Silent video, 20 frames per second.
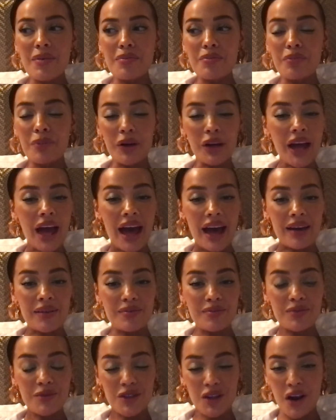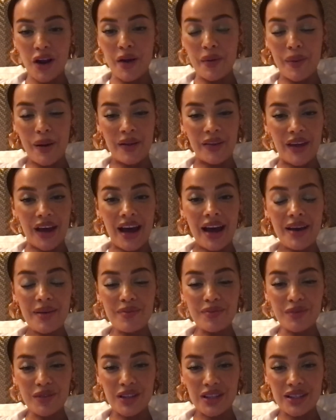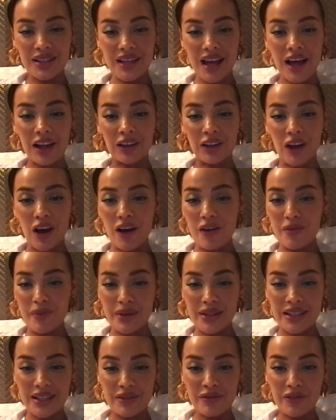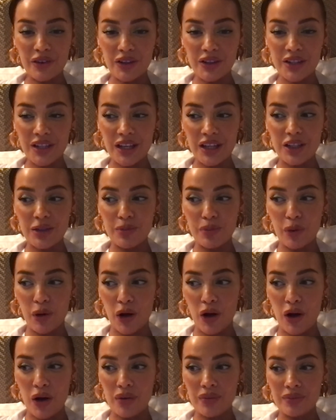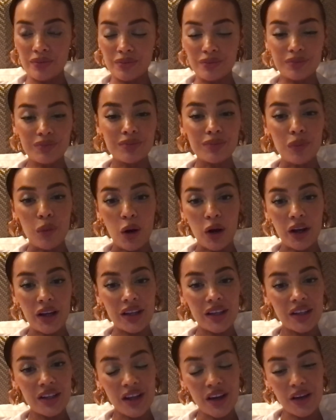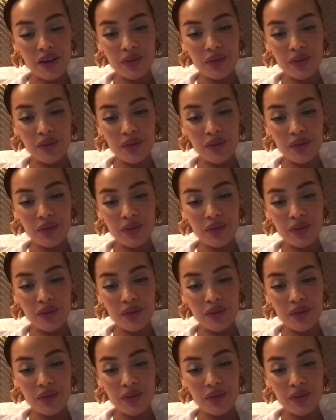But yeah, sorry about that. There's a lot of missing footage, but what can you do?